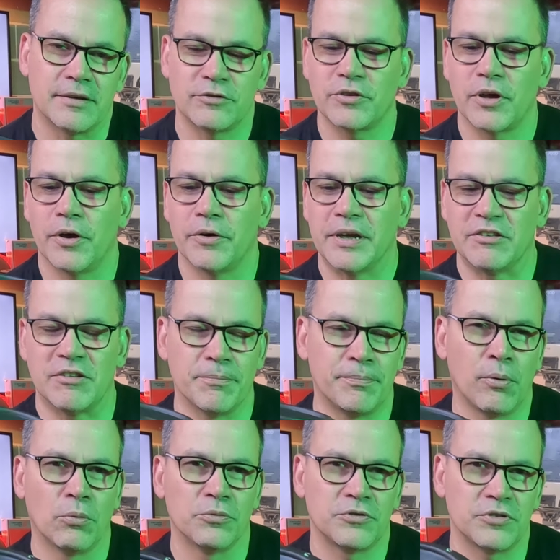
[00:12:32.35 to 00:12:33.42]
So it's
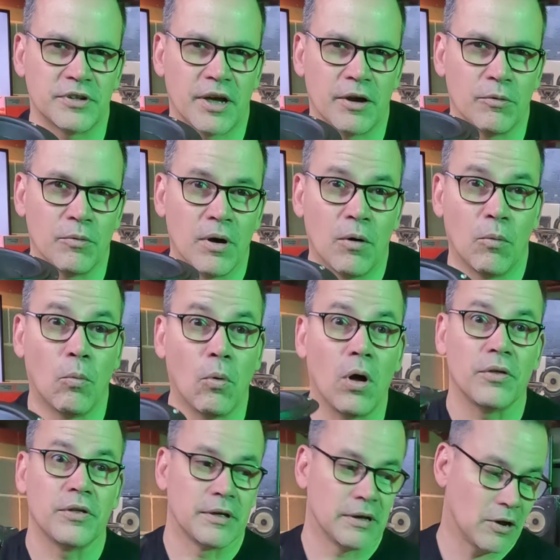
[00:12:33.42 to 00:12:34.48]
important to know
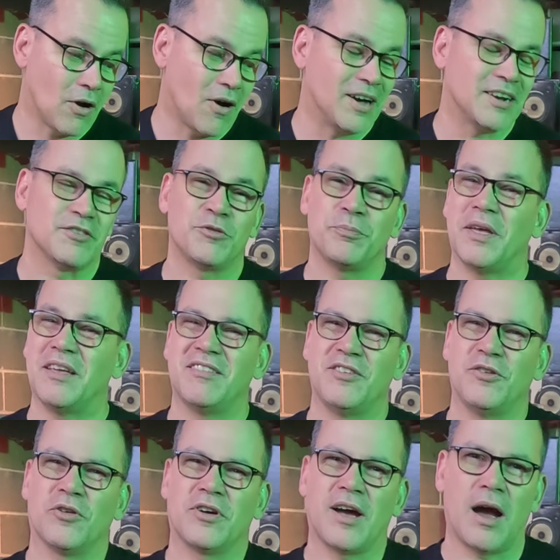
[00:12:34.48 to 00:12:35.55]
what kind of speakers in
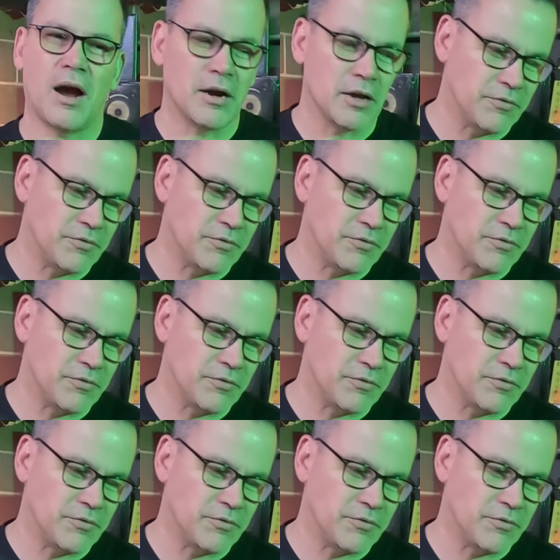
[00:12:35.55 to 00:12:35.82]
your car,